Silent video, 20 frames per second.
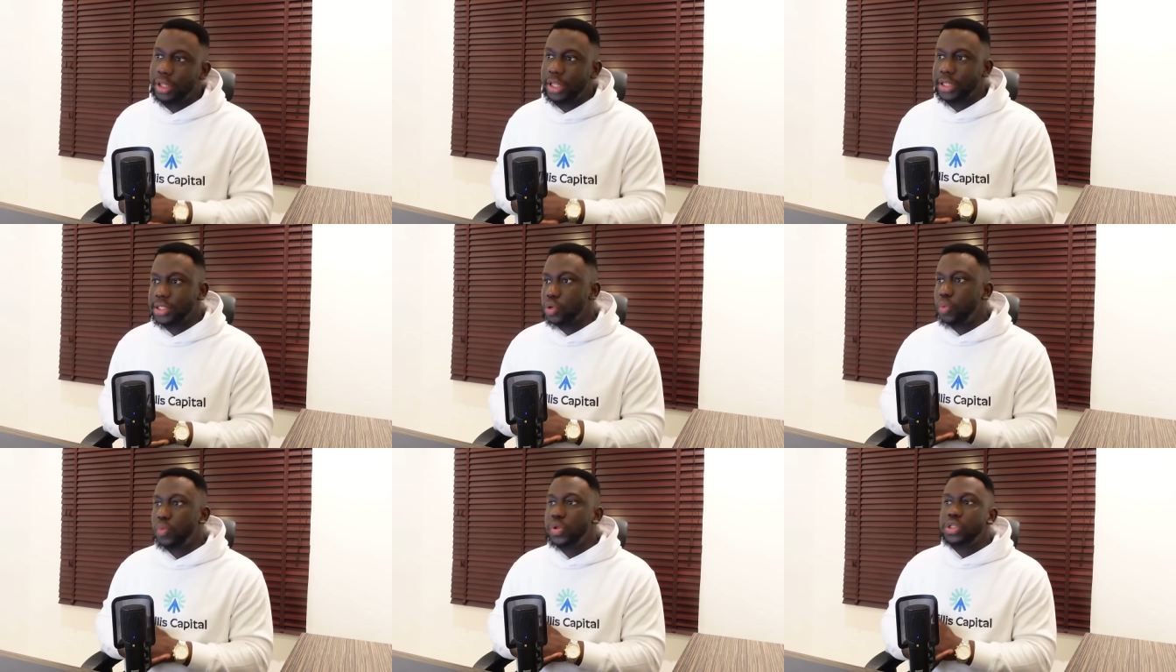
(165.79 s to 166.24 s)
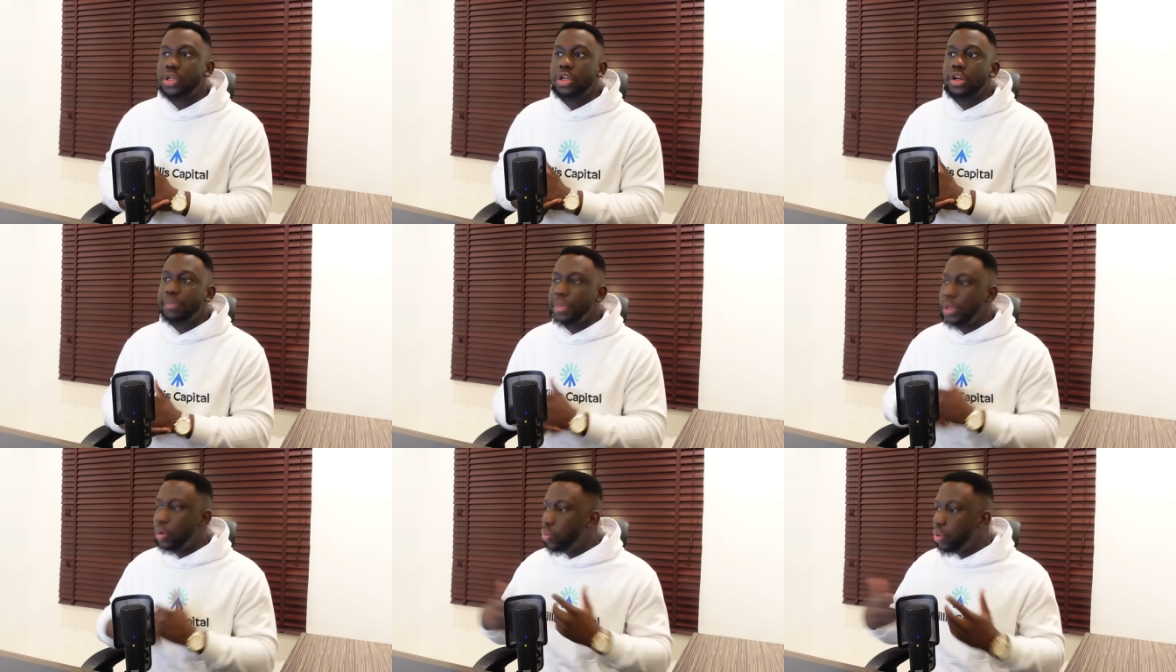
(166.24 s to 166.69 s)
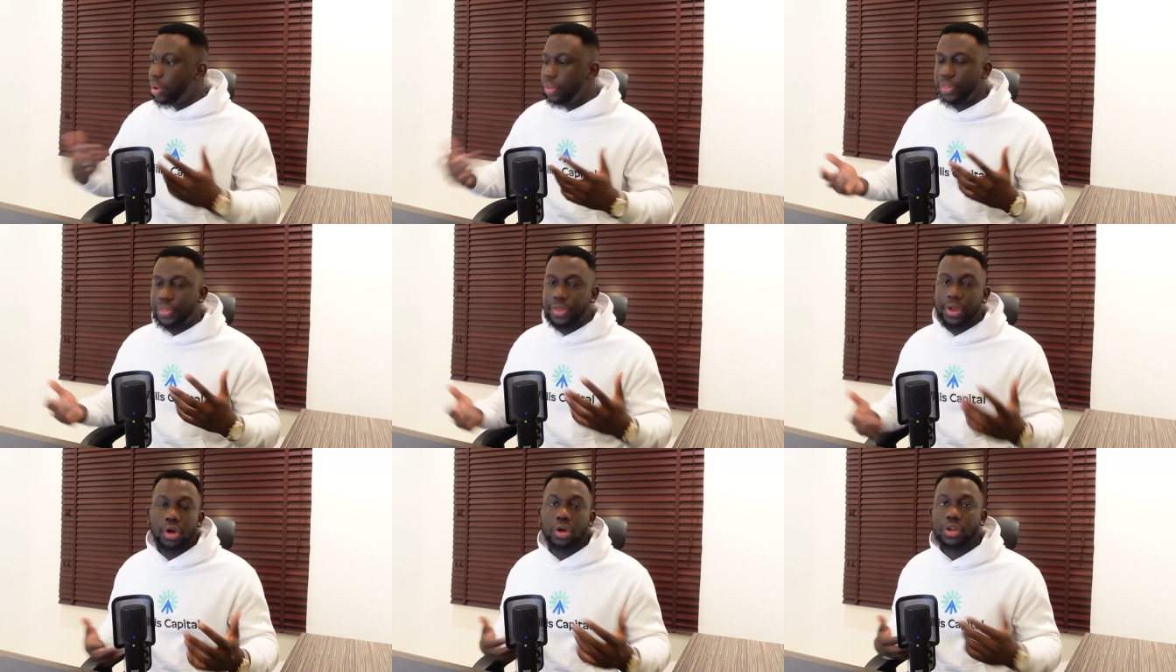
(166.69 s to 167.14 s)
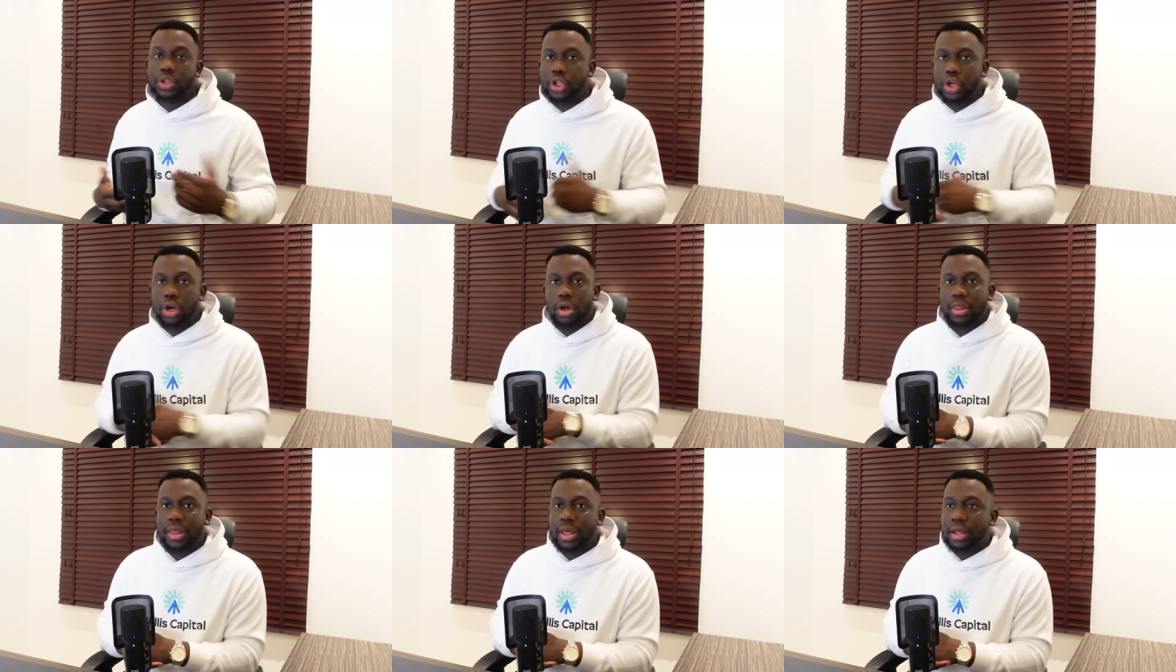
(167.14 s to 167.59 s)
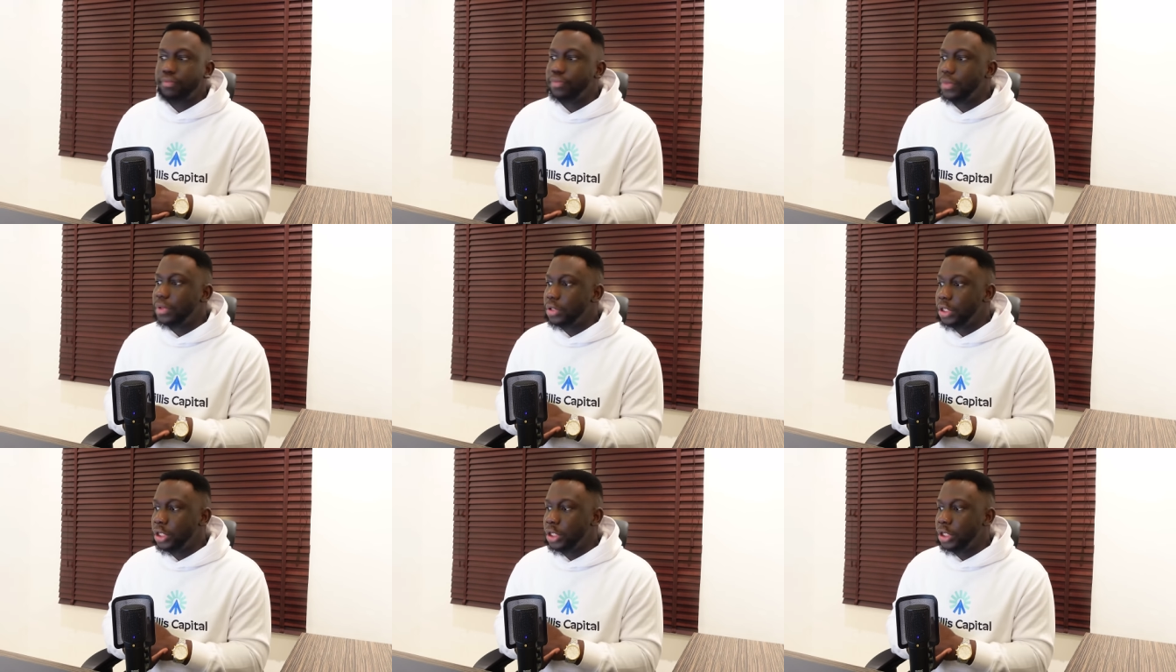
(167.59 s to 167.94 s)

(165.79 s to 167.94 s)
there's always going to be one thing or the other,